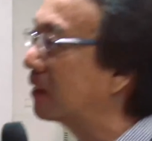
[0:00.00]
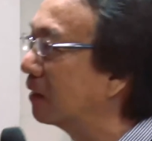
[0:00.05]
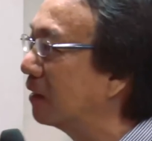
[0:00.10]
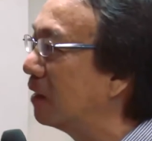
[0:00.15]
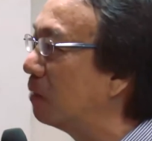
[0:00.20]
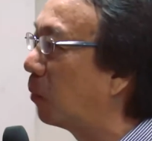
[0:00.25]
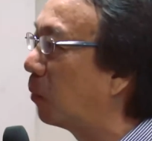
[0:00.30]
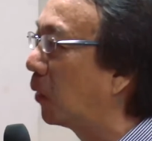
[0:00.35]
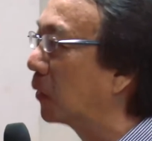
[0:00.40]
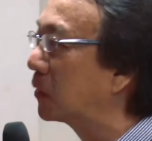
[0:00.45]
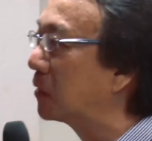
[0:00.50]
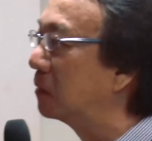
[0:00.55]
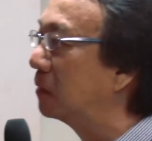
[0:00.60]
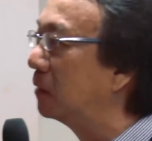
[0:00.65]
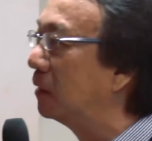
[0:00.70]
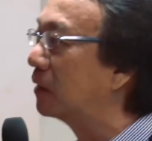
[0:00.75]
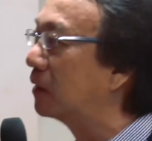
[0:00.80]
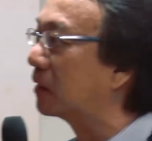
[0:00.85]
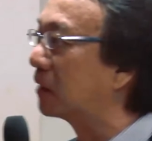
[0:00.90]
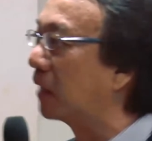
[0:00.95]
important?
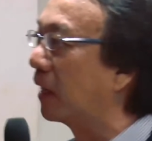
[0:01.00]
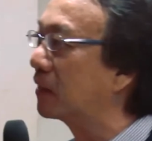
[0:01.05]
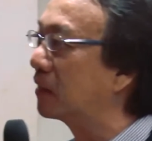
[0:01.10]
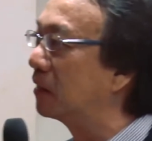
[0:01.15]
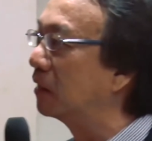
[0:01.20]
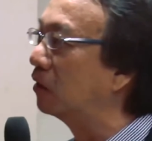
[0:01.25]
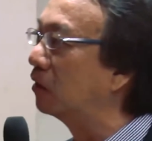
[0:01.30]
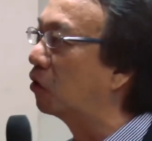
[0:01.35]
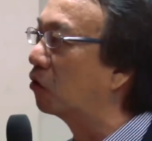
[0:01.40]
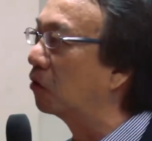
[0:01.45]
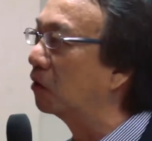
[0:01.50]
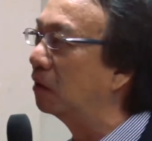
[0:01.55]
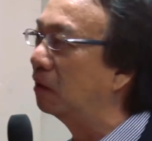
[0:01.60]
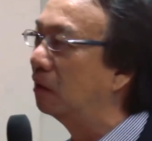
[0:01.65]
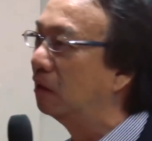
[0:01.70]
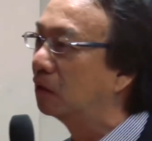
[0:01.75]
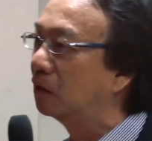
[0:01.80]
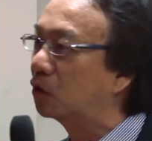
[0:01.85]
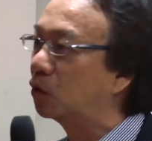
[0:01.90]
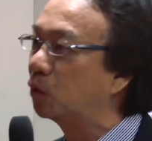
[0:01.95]
Is guessing good?
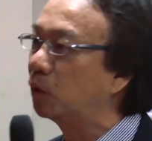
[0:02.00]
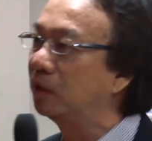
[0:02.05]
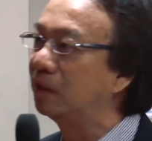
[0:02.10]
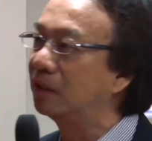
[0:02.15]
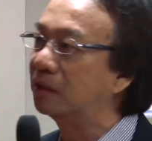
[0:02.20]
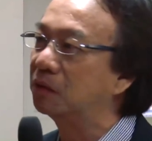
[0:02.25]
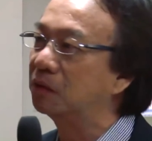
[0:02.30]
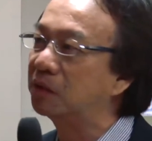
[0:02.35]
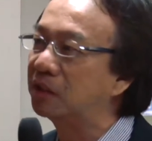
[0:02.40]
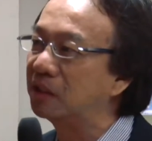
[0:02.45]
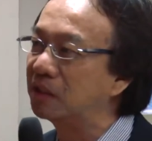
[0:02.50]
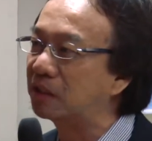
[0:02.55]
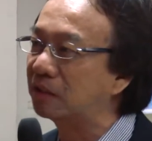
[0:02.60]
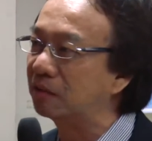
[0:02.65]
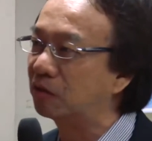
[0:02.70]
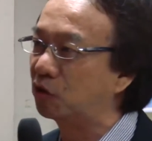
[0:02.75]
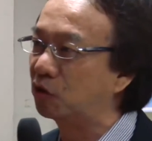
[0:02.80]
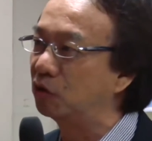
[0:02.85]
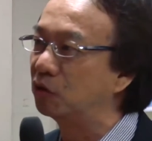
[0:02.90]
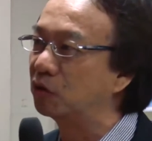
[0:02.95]
Do we need to teach
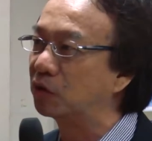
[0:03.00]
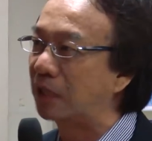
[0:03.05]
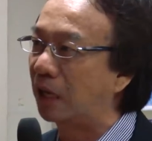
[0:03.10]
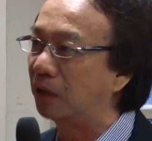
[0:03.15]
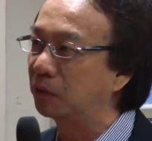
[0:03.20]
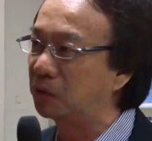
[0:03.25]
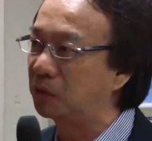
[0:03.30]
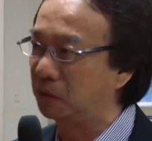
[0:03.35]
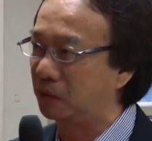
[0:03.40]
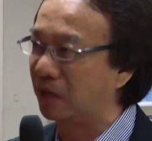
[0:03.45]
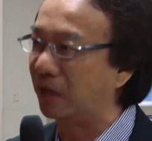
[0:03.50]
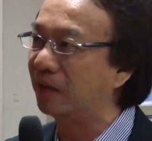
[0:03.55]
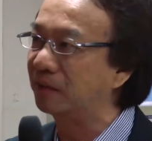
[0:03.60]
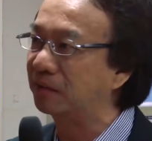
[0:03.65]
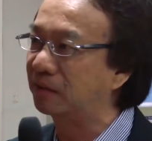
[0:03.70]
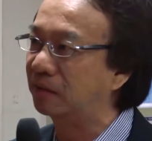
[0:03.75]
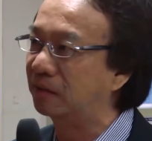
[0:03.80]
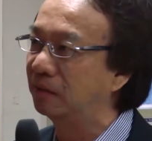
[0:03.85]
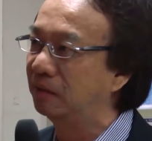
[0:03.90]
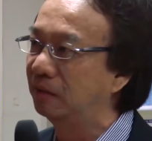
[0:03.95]
students how to
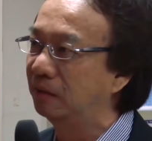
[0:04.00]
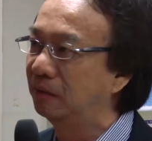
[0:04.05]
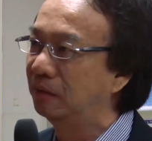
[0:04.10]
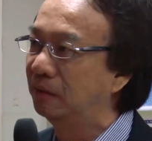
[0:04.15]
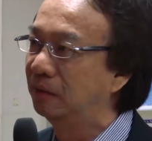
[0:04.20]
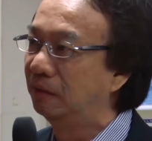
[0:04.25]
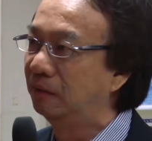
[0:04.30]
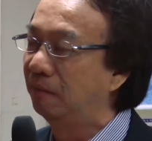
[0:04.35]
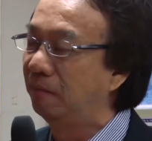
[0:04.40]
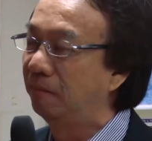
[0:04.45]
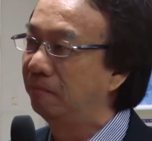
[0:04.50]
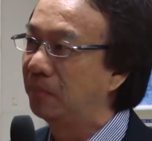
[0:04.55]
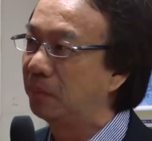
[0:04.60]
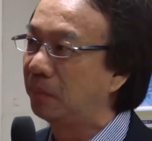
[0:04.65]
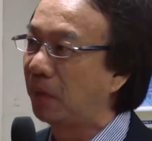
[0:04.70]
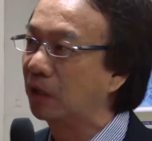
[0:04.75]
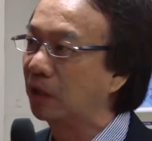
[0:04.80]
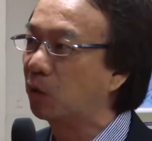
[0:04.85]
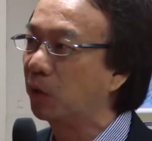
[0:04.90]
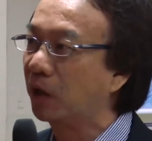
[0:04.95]
guess?
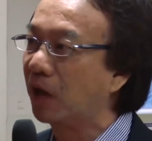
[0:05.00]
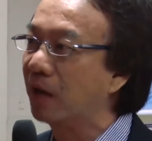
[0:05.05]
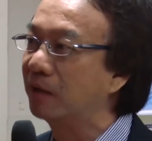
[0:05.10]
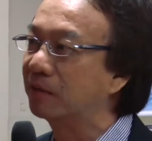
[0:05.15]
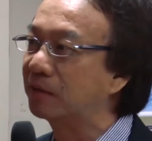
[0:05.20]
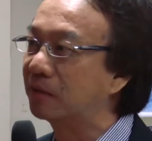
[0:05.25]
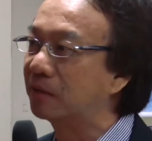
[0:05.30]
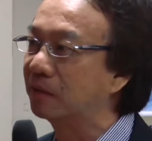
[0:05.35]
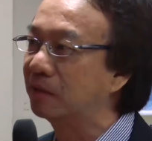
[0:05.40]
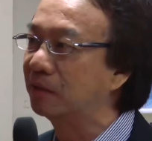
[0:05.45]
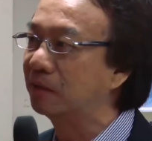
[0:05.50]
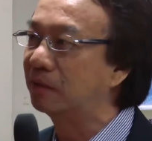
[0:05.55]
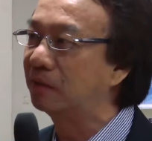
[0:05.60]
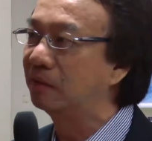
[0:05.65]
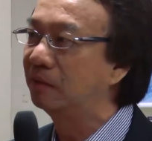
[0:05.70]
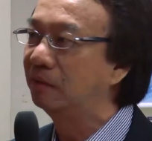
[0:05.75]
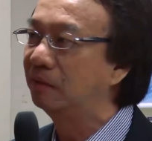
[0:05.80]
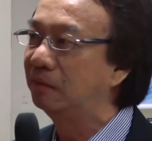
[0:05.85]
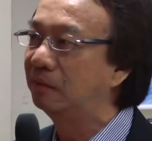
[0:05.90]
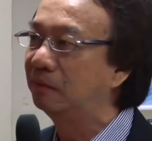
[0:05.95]
My quick answer is
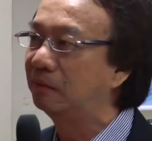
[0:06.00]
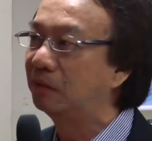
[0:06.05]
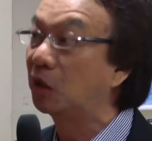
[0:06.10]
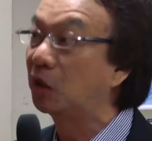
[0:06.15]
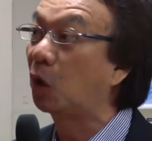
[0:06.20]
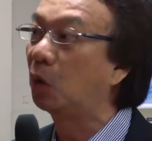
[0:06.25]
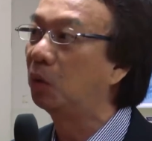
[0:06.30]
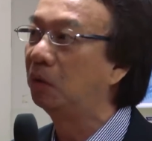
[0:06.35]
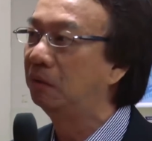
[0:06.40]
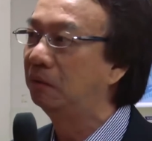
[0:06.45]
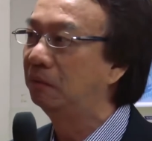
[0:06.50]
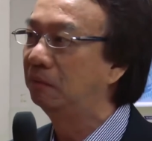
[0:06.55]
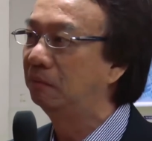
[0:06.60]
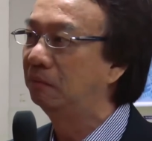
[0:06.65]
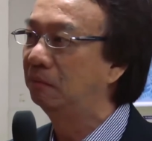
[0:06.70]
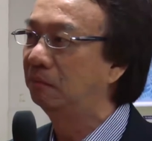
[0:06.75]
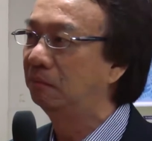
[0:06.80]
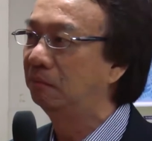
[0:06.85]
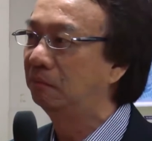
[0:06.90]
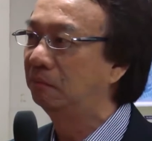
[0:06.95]
no.
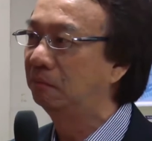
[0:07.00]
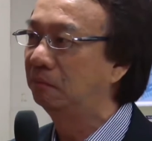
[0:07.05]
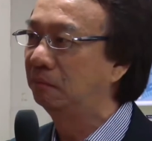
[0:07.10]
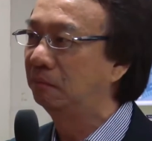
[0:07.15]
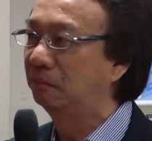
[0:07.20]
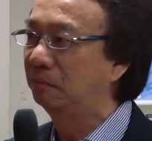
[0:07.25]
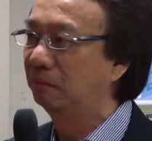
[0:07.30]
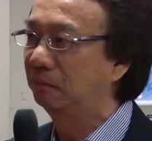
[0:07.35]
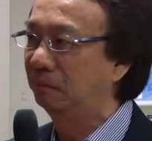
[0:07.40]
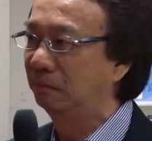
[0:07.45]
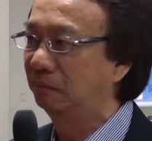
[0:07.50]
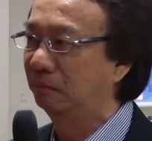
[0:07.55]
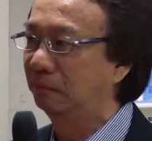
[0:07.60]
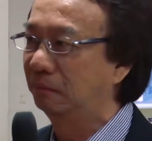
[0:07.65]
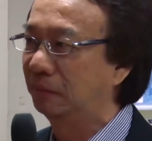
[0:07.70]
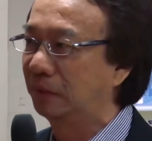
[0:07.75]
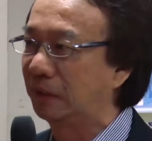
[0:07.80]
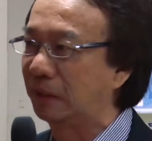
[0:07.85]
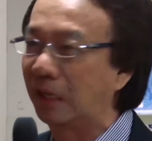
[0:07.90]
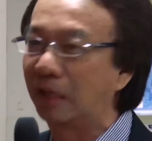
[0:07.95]

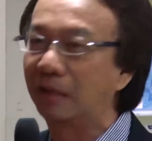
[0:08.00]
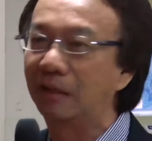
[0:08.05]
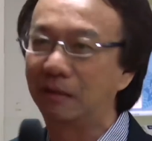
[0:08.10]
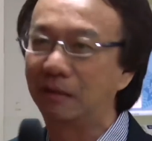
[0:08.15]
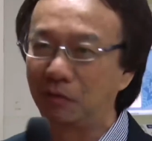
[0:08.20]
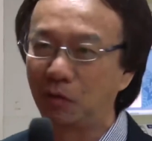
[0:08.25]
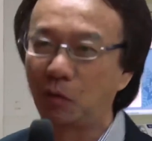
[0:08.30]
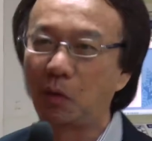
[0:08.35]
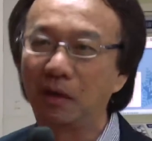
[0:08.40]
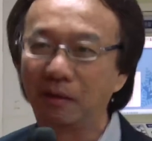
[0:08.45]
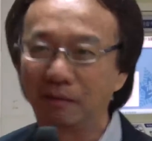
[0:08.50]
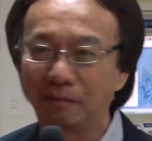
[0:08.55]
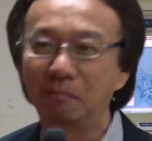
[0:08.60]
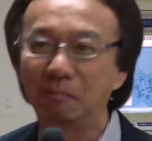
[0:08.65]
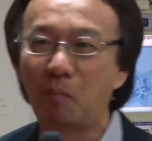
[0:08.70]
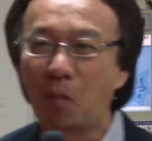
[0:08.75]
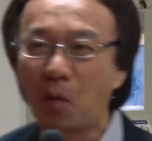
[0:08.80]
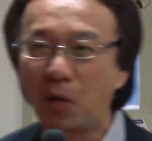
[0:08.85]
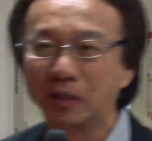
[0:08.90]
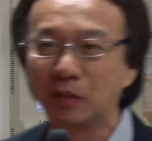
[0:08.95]
Again, if you want
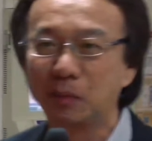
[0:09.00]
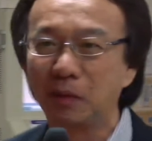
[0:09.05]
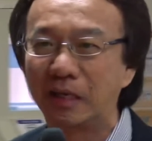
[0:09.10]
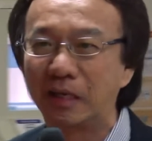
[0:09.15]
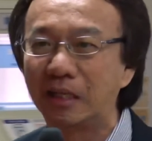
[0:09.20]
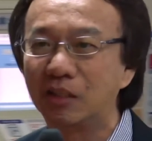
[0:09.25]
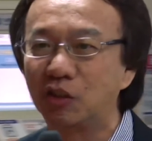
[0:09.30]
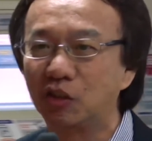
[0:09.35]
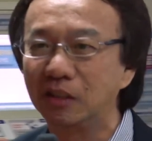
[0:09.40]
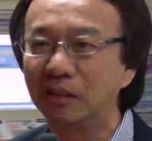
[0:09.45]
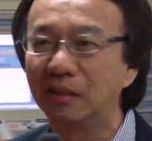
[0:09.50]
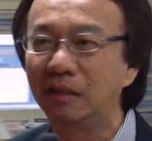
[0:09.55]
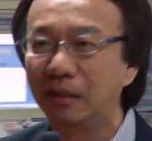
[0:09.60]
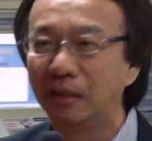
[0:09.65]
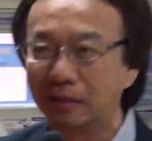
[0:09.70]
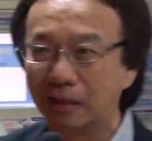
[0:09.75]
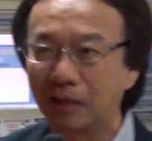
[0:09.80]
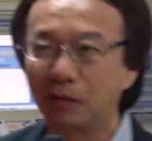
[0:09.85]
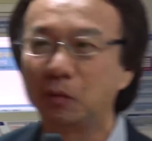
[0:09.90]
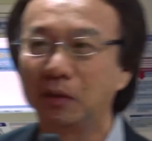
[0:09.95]
more explanation,
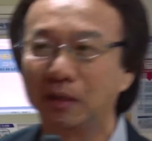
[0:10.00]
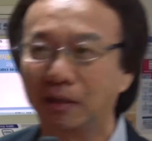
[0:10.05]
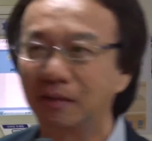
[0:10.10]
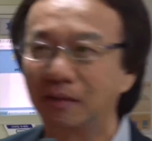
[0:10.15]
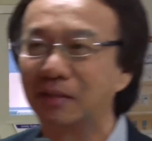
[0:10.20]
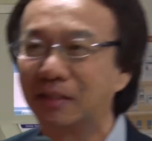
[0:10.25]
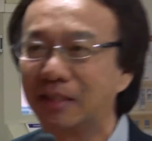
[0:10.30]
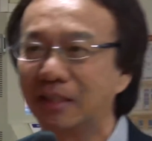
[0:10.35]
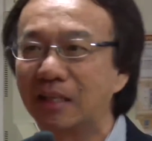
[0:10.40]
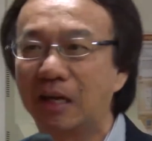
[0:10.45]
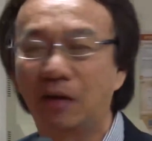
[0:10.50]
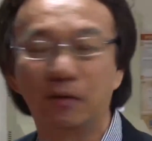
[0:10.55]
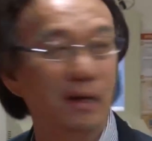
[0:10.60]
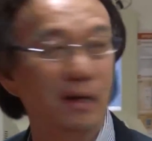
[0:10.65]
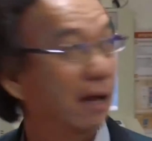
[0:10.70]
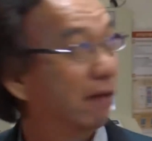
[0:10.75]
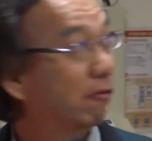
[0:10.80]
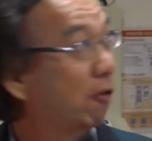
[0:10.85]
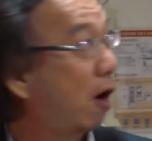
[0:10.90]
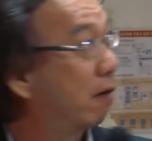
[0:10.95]
then we'll sit down and
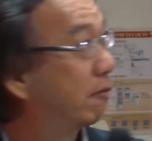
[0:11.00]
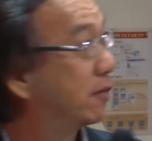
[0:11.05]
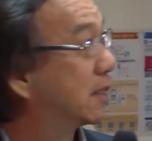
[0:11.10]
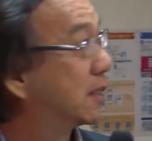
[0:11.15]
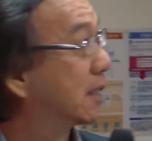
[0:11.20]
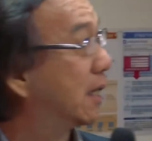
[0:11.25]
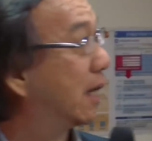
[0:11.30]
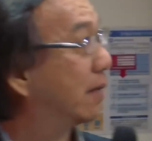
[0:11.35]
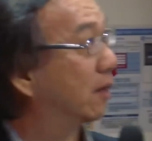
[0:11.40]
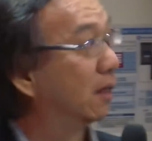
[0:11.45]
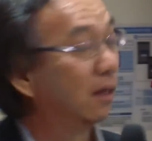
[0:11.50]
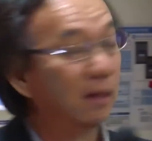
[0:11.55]
have coffee together.